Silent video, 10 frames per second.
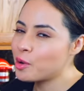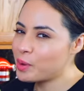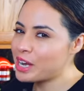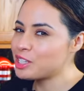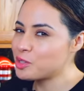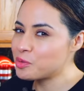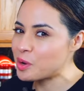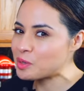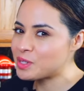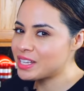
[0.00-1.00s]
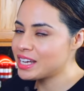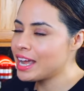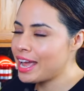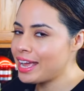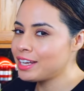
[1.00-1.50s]
when I do roasting
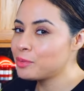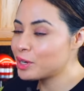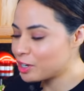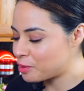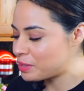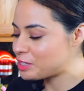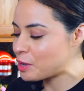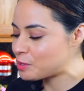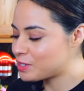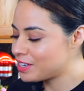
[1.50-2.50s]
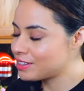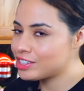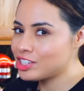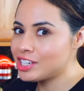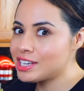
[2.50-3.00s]
and we're gonna be toasting the
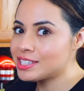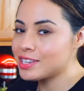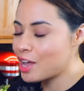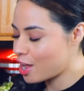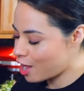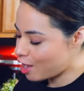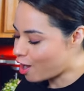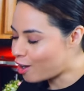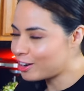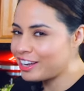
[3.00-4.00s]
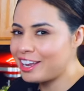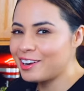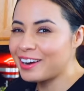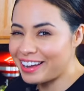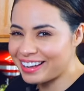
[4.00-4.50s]
chiles on
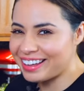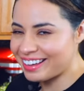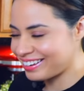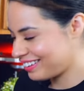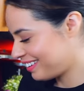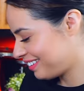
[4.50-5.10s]
here again.